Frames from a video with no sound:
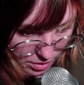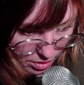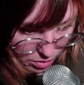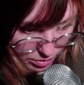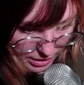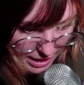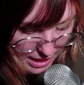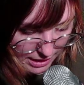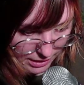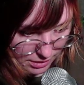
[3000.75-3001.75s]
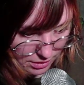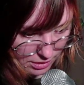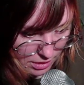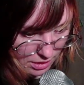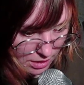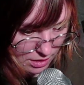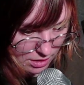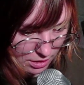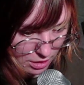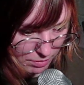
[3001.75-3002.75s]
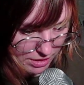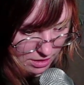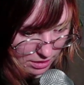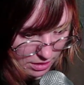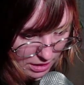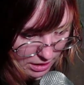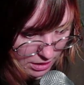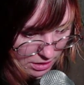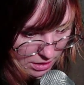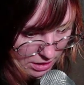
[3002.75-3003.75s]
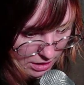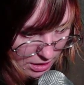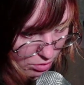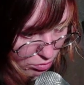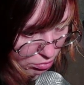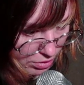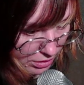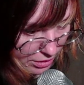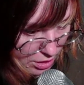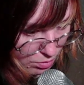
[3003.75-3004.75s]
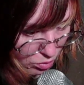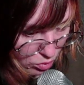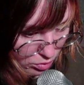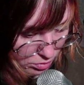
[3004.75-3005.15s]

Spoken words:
Okay. 16 by 16 is really small.